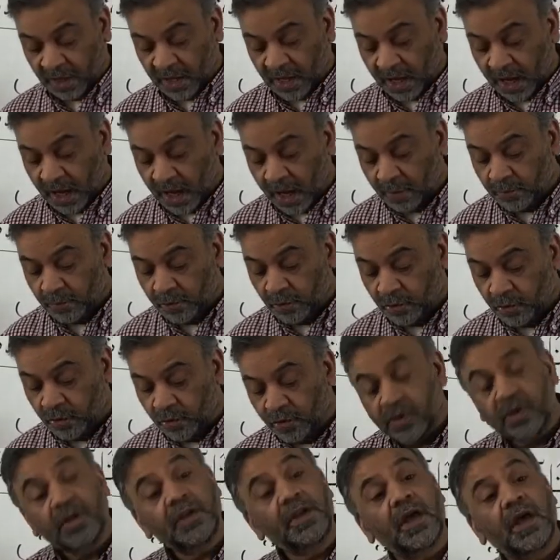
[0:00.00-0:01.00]

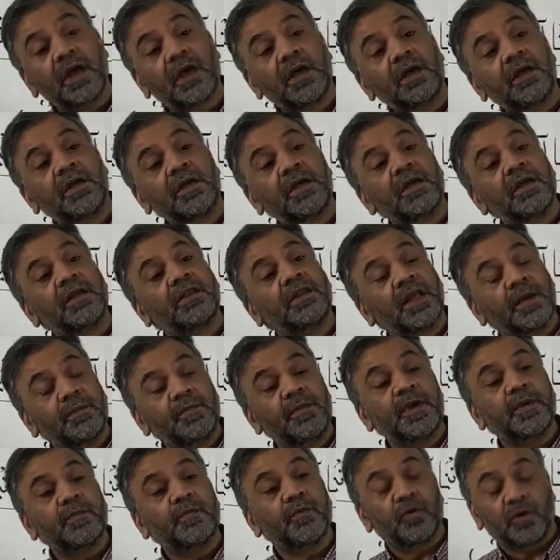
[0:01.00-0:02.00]
abuhunna
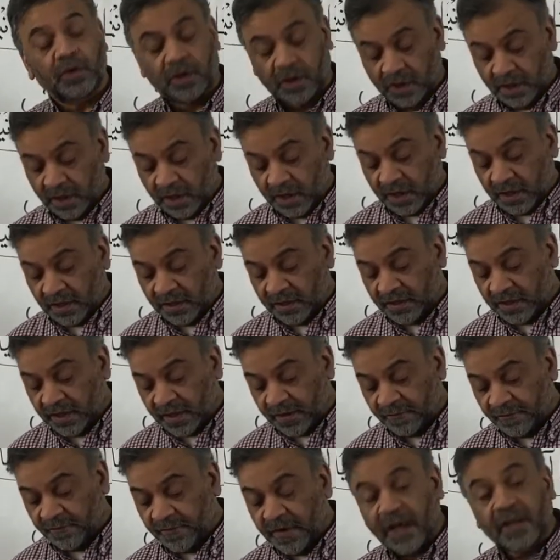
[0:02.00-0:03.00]
tabibun, their
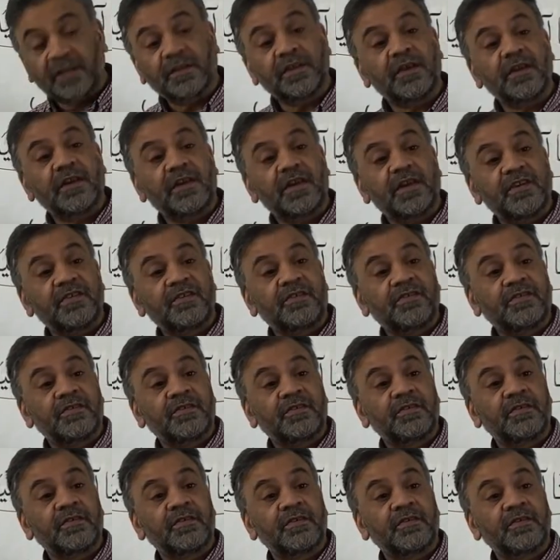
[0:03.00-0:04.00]
father
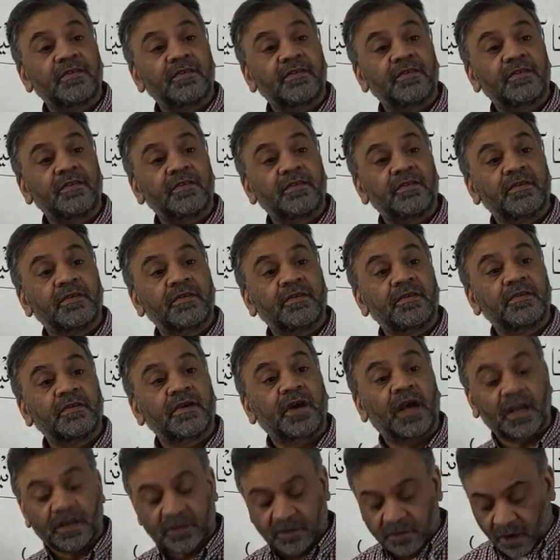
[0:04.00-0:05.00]
is
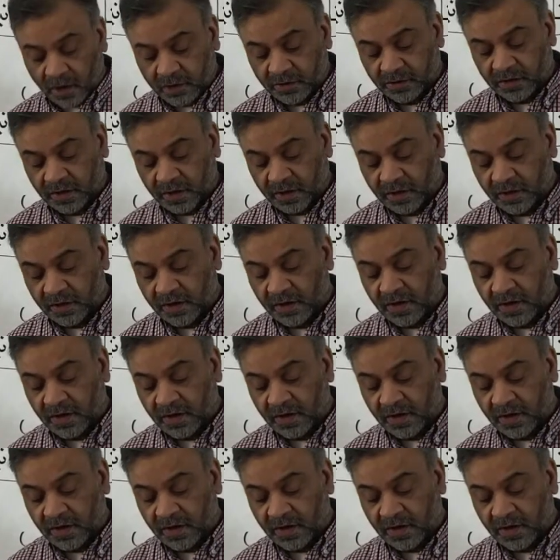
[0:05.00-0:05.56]
a doctor.